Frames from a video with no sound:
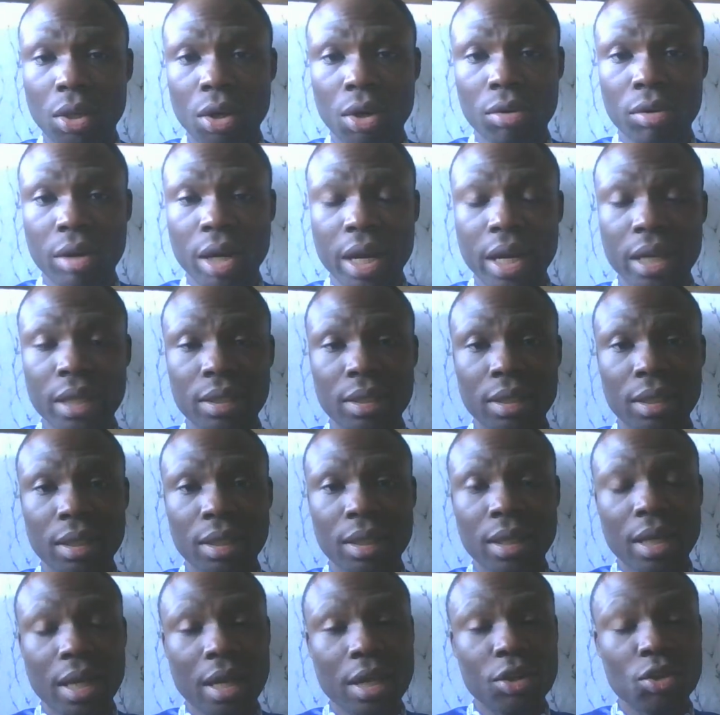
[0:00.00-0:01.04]
Alright?
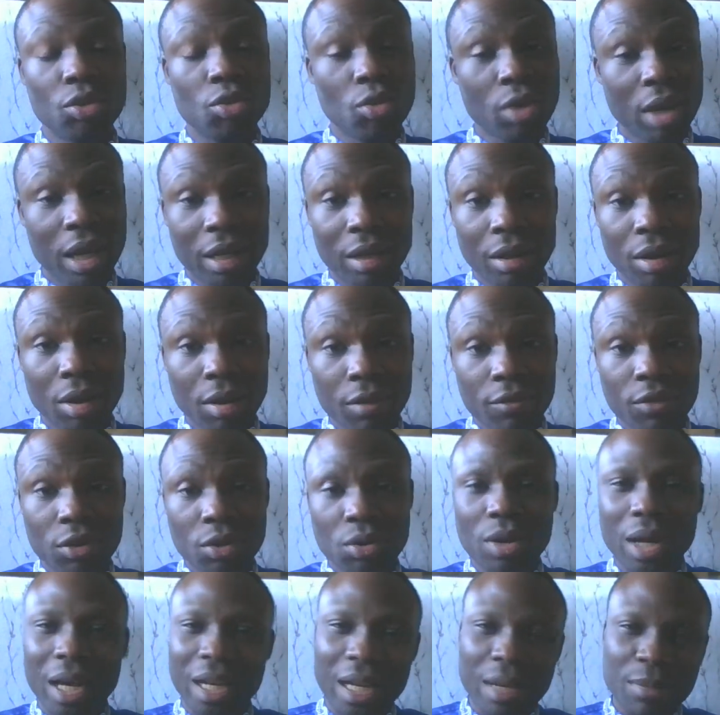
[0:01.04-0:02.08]
You know I love
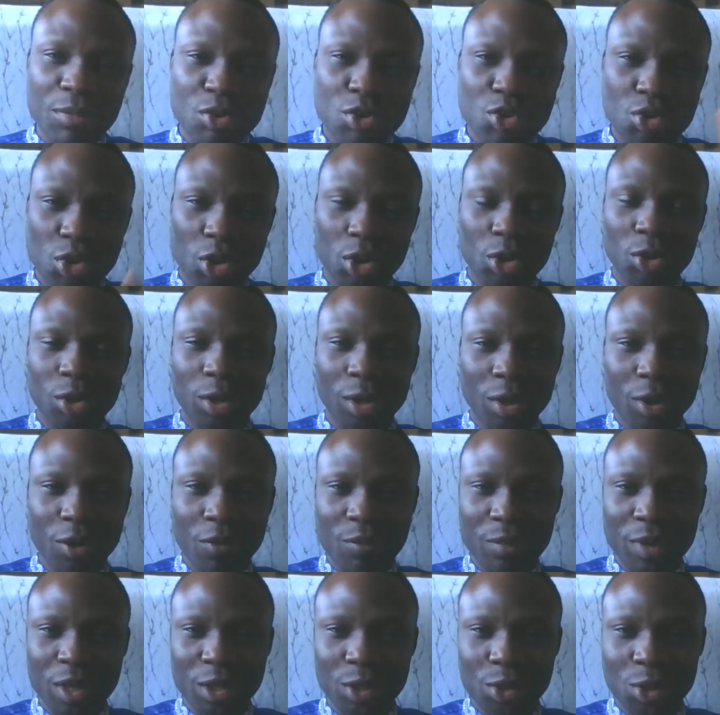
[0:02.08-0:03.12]
you, and I'm sure you love
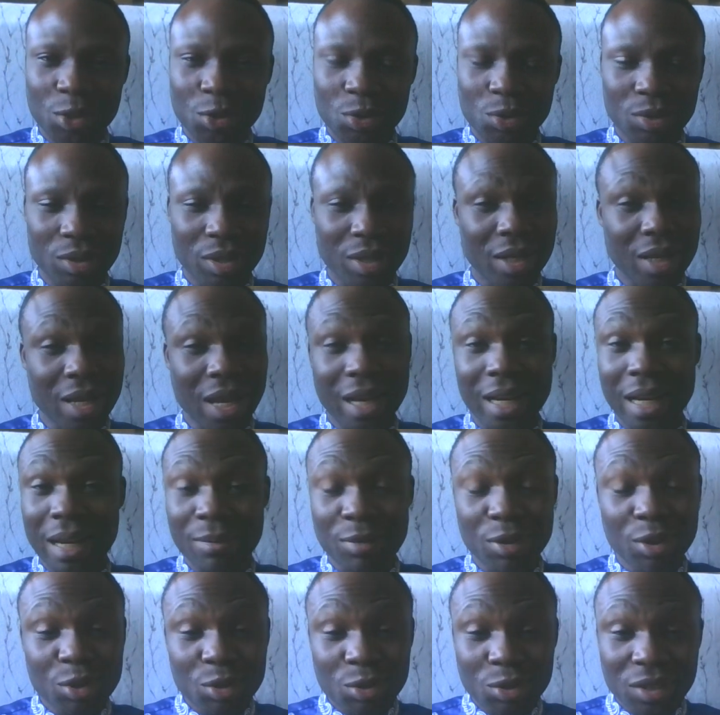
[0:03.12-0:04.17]
me too. And
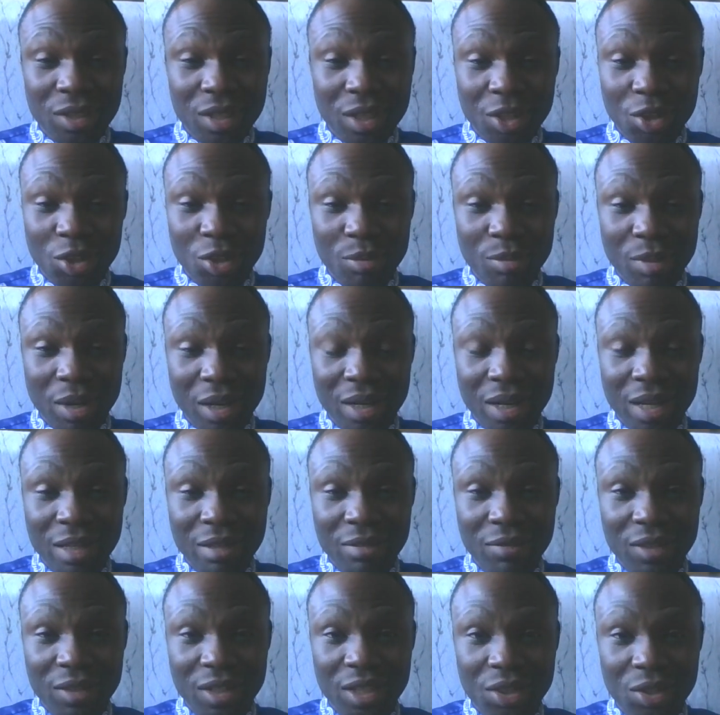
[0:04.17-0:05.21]
I'm going to see you in my
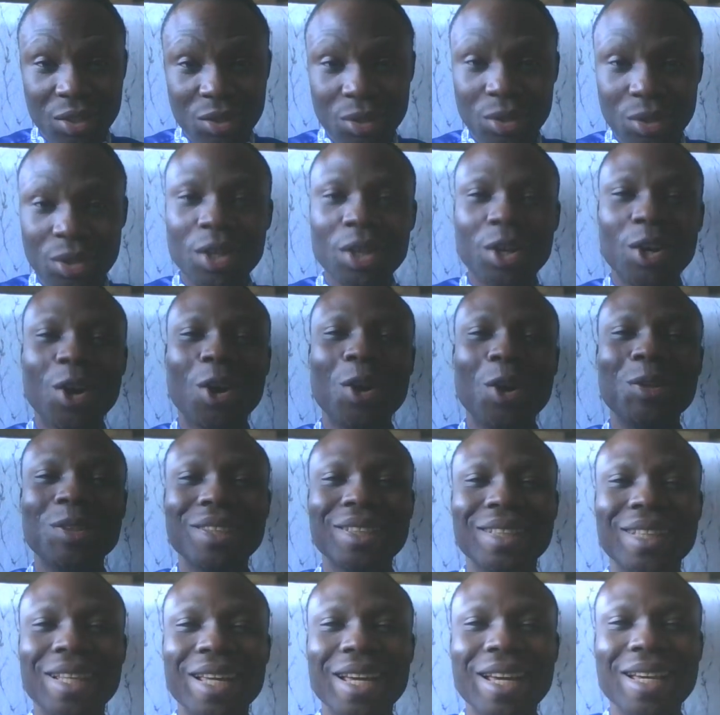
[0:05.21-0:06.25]
next video.
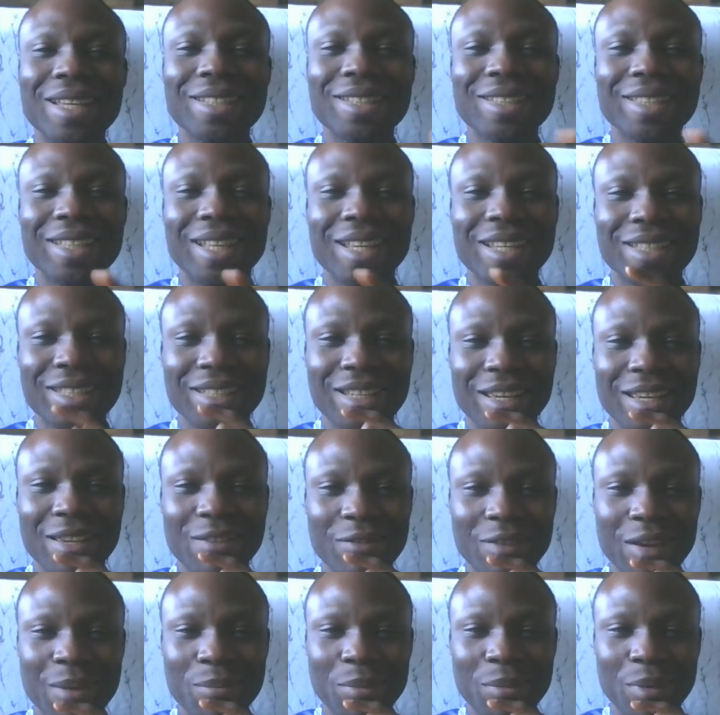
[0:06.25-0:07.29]
Until then, stay
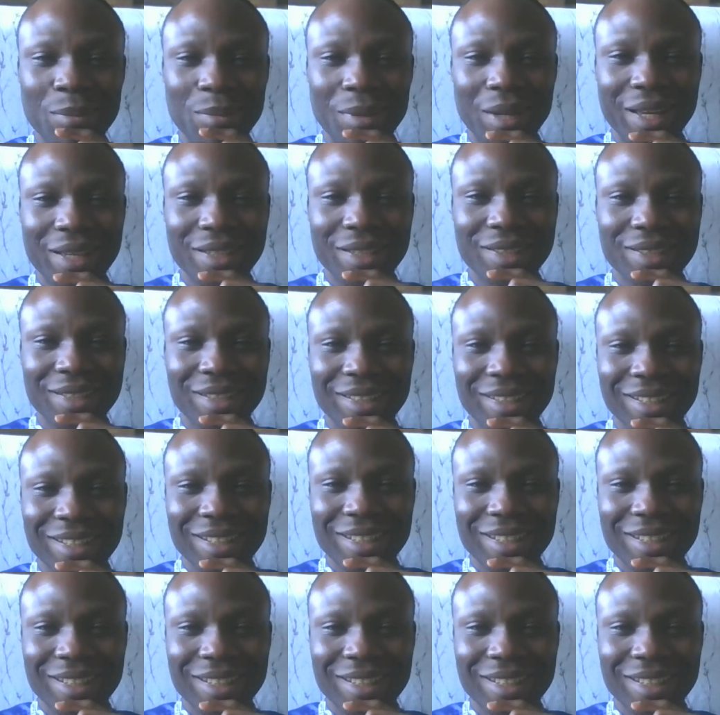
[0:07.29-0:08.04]
safe and be blessed.